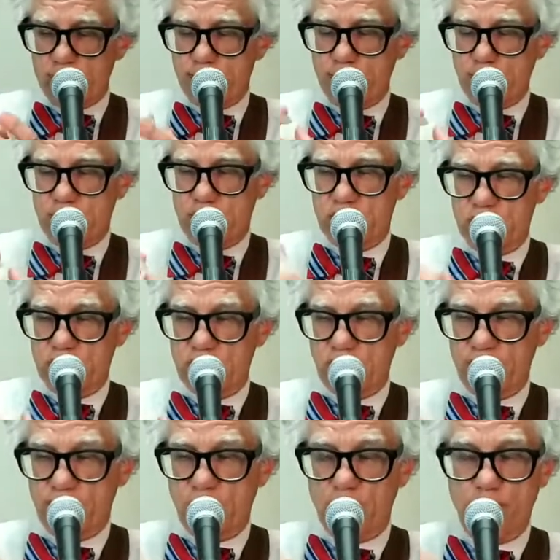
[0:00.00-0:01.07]
big
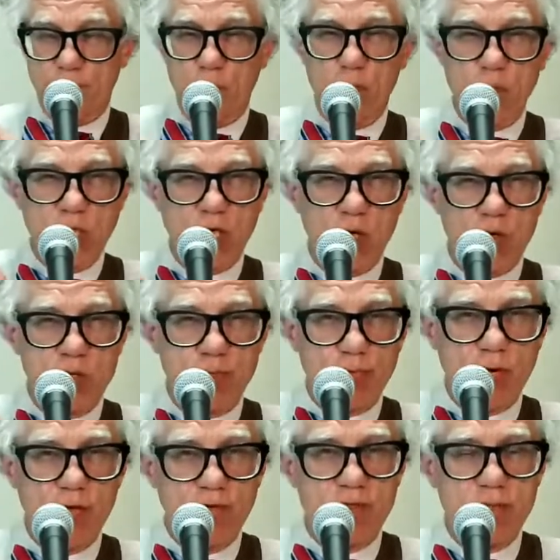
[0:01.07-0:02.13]
stuffed up burritos,
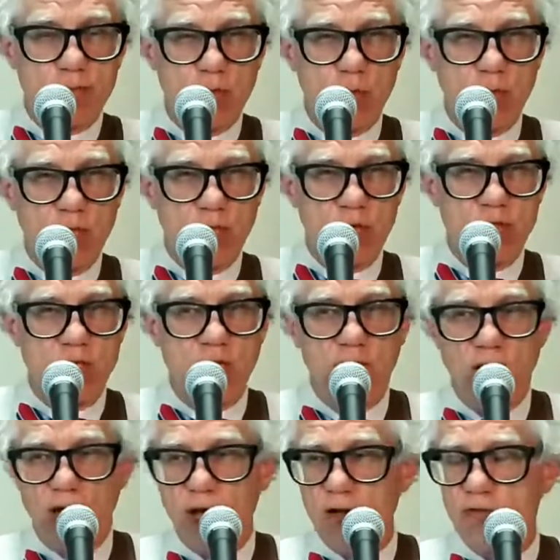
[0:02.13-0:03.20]
breakfast burritos there,
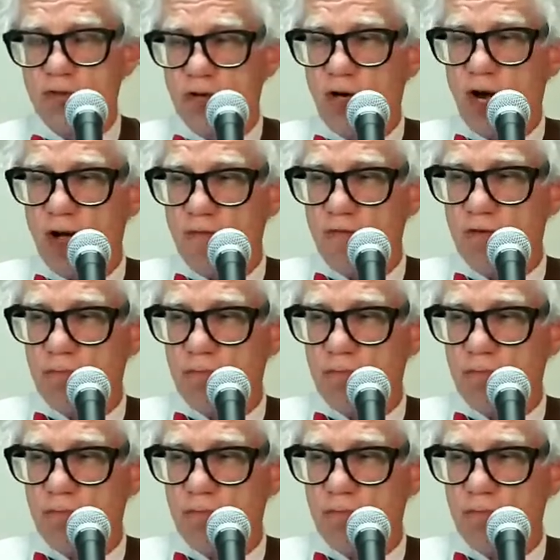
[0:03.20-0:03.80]
out there on the